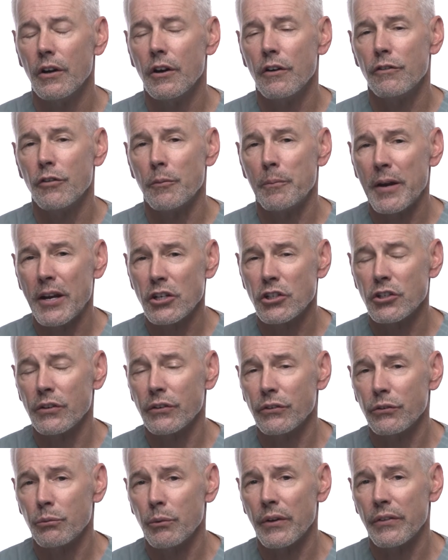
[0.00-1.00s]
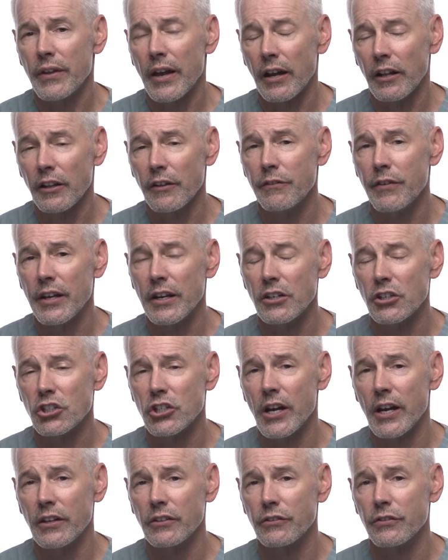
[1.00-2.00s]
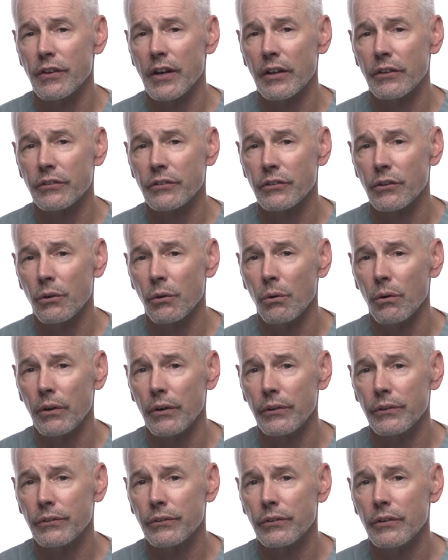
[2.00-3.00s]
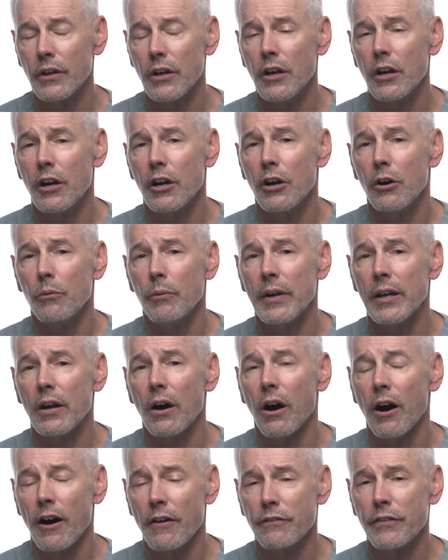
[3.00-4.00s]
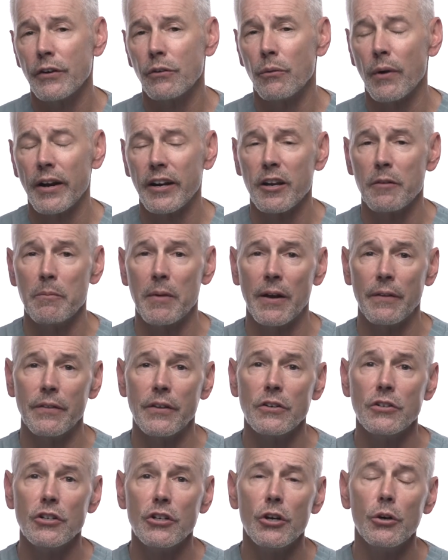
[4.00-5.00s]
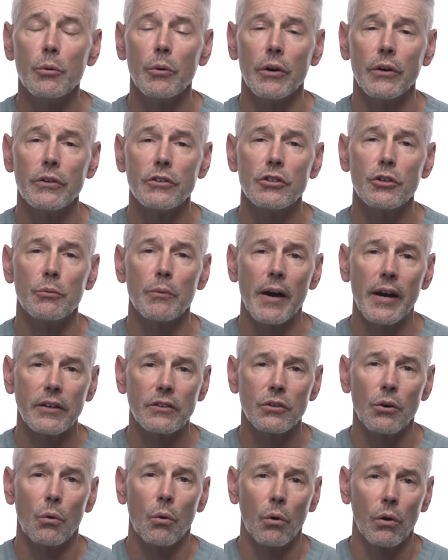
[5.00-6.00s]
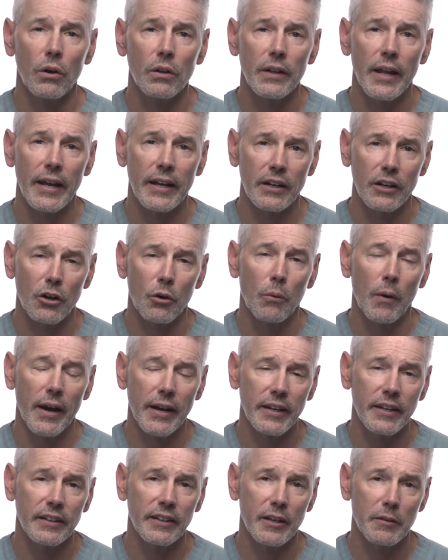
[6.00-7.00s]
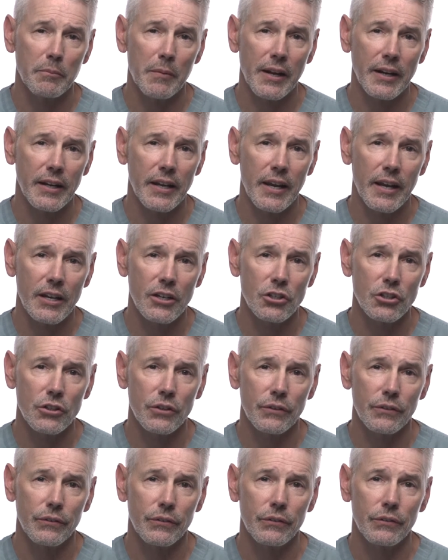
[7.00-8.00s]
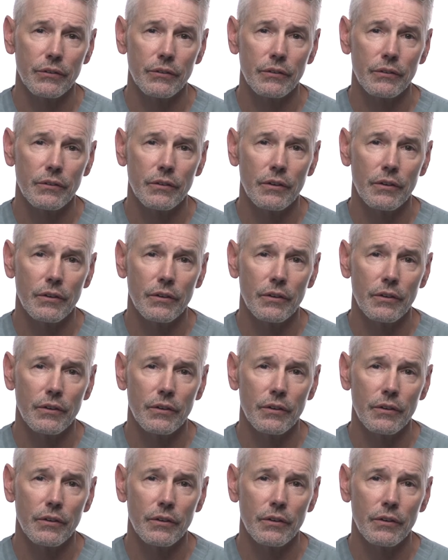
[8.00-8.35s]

For patients with elevated CHADS-VASc scores, we often recommend the newer direct oral anticoagulant medications.